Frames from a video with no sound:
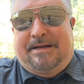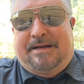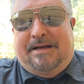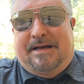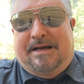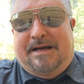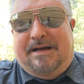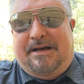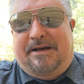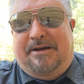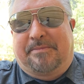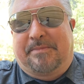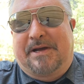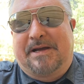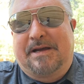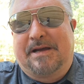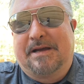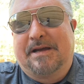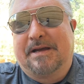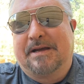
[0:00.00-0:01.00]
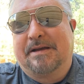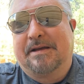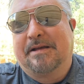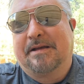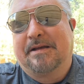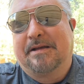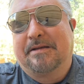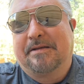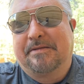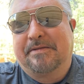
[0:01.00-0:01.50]

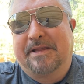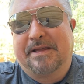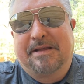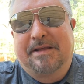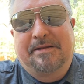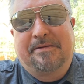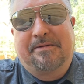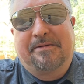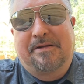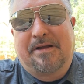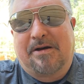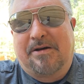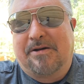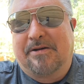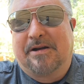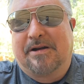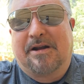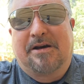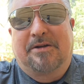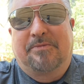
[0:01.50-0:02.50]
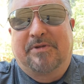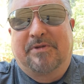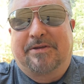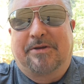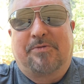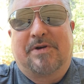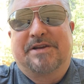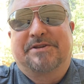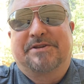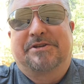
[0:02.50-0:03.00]
Then on and on with the
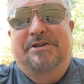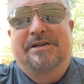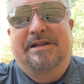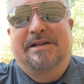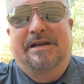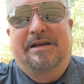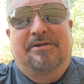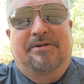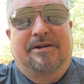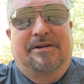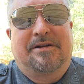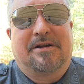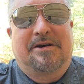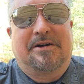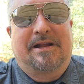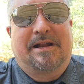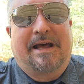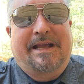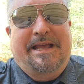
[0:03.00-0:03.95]
questioning, on and on.